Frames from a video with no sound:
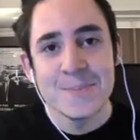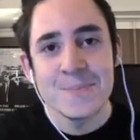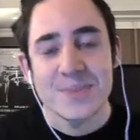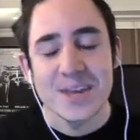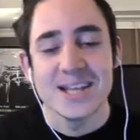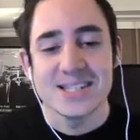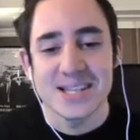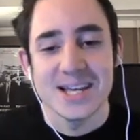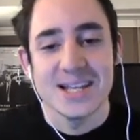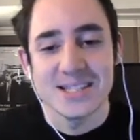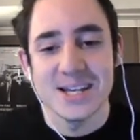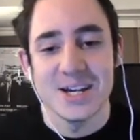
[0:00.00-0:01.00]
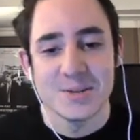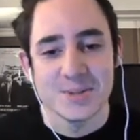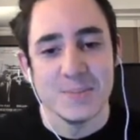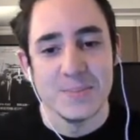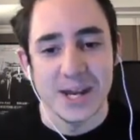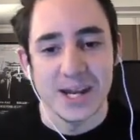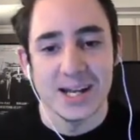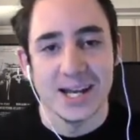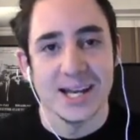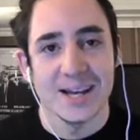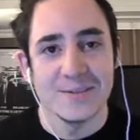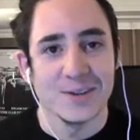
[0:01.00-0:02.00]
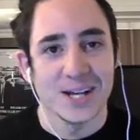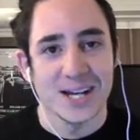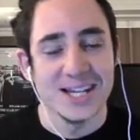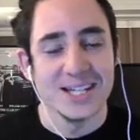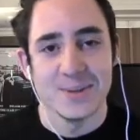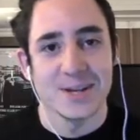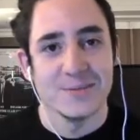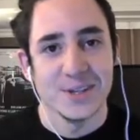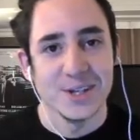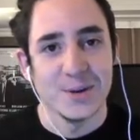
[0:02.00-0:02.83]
It's 100% better. Like, I feel like I need to make a video on it.